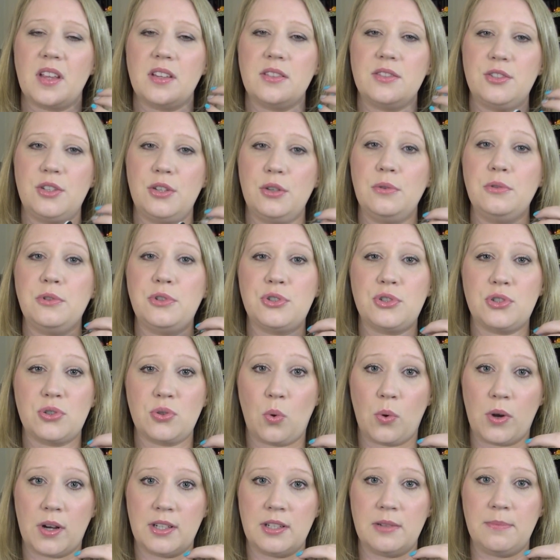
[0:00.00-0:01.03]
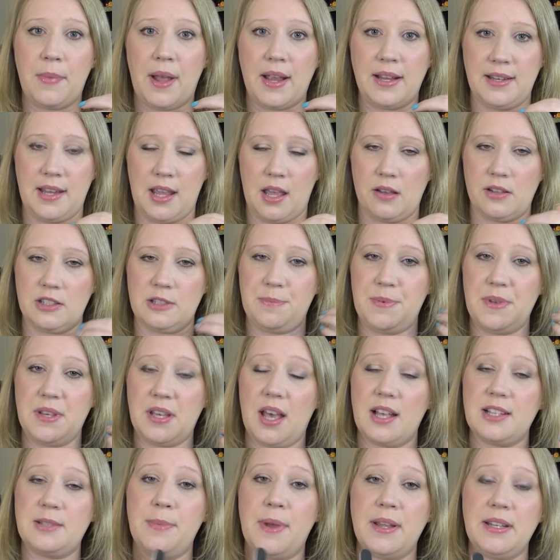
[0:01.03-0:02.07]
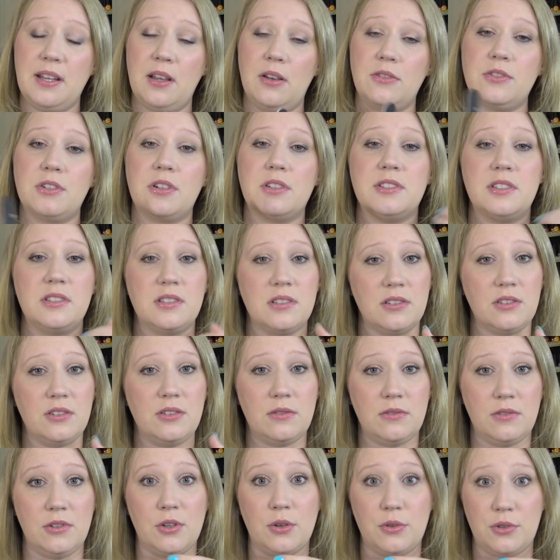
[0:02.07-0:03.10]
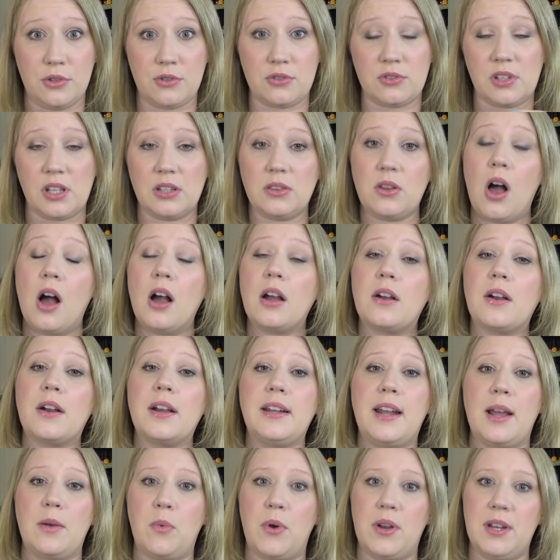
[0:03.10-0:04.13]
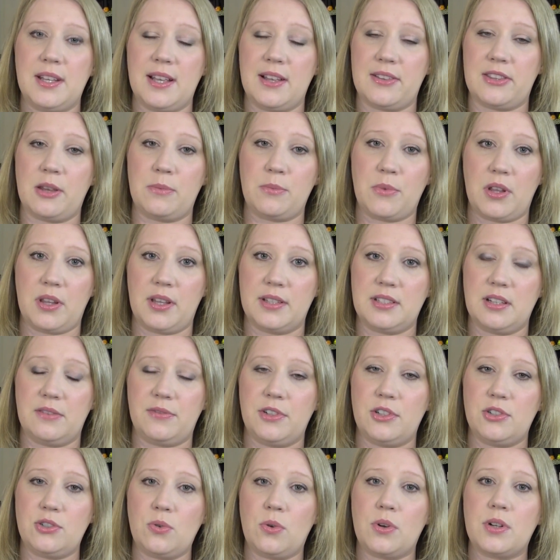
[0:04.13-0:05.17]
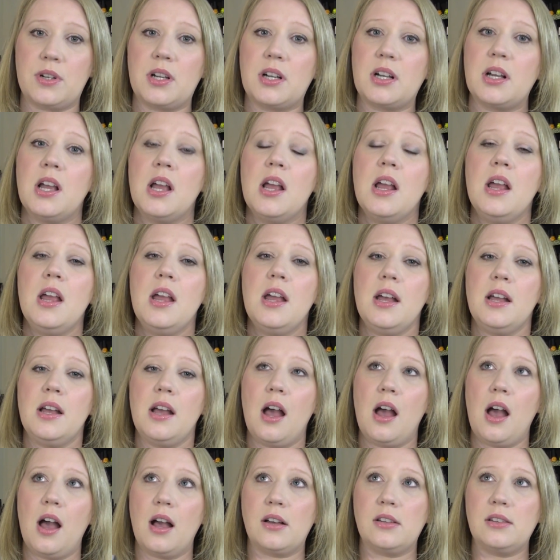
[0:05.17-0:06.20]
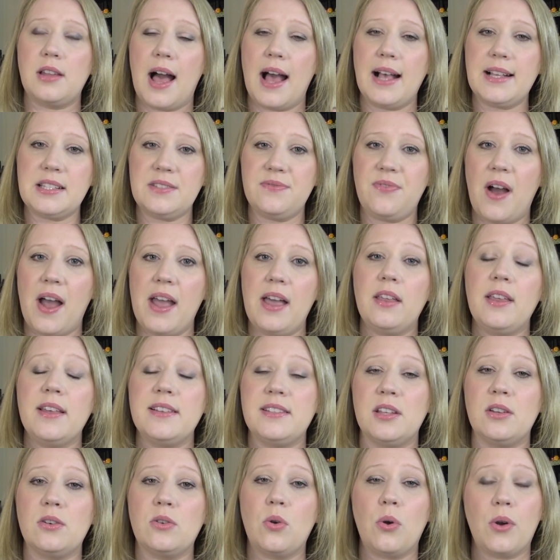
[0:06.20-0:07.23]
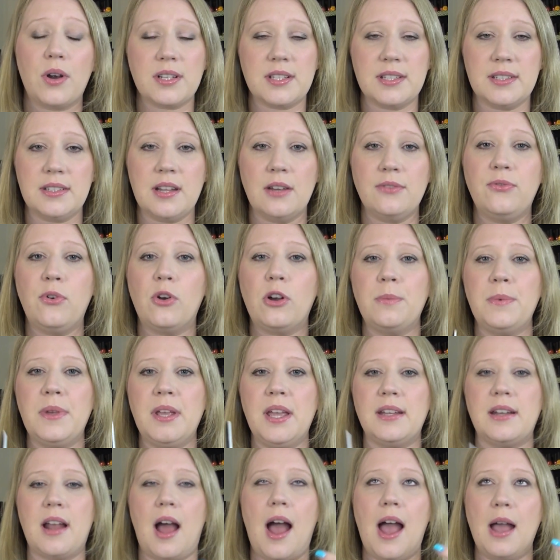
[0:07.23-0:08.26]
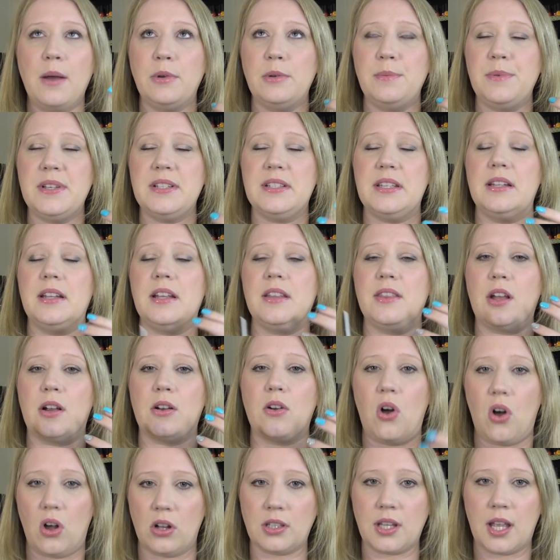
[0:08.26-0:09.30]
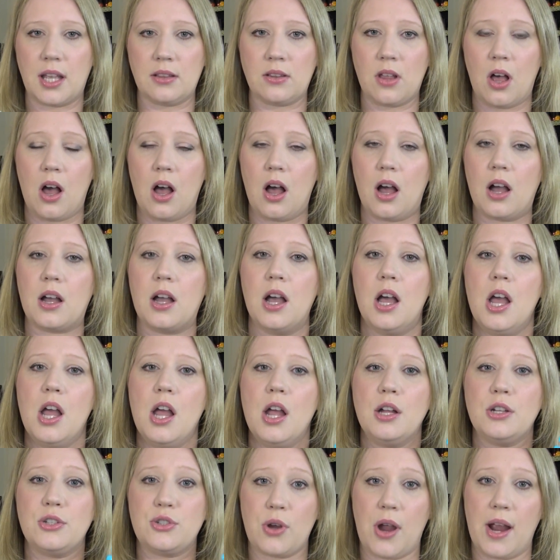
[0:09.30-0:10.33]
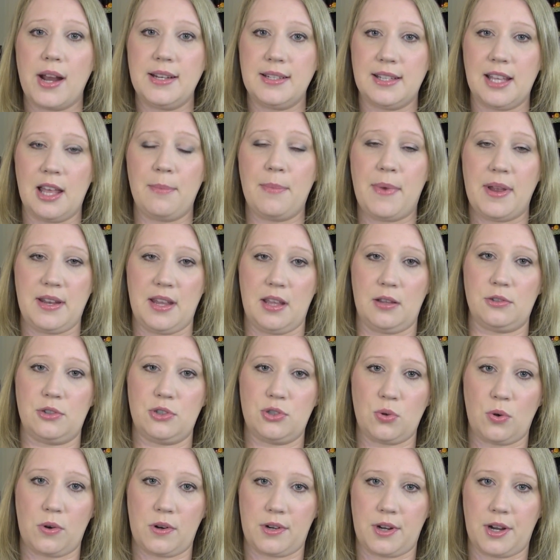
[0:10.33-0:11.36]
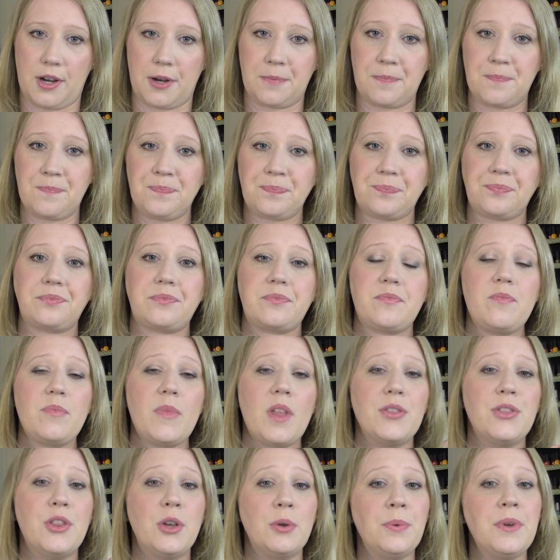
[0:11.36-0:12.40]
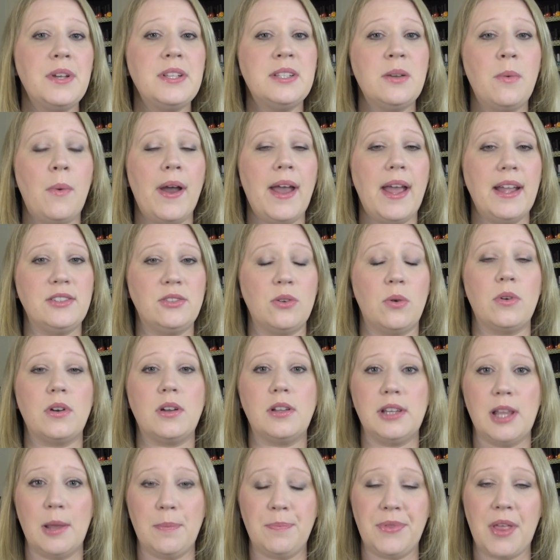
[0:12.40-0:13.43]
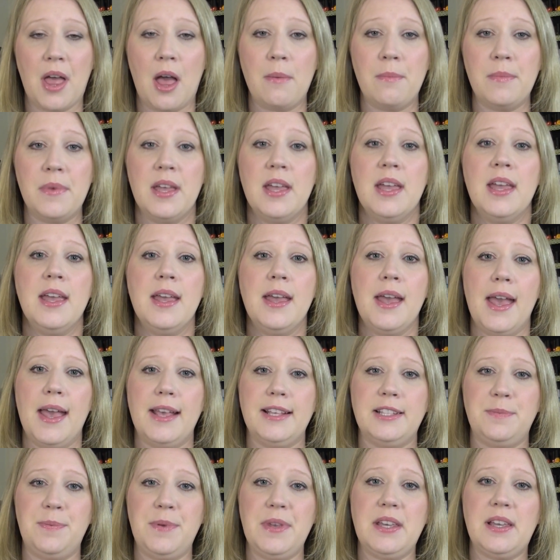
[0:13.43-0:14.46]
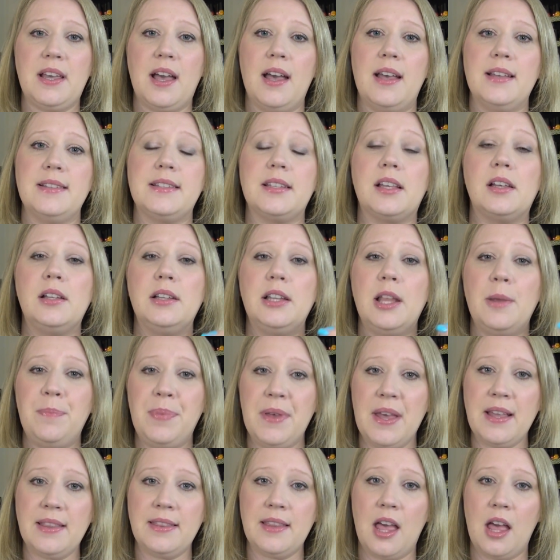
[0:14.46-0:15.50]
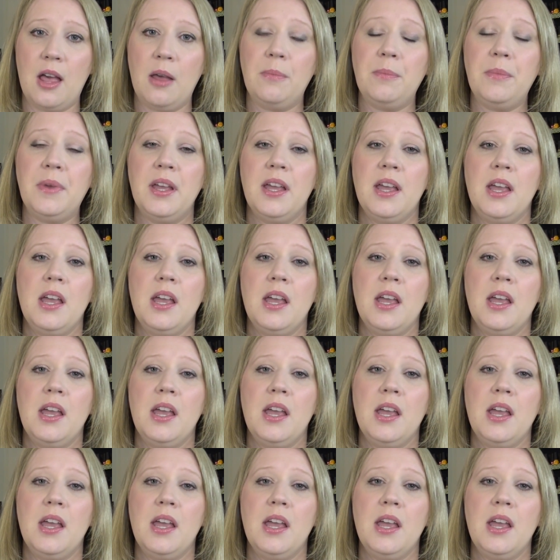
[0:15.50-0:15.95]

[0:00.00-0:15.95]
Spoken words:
to shorten my nails, because my nails are, usually longer and I want to get them relatively shorter. A glass file isn't coarse enough for me, and I would be sitting there all day long trying to get my nails shorter. The reason why I don't clip them is because clipping them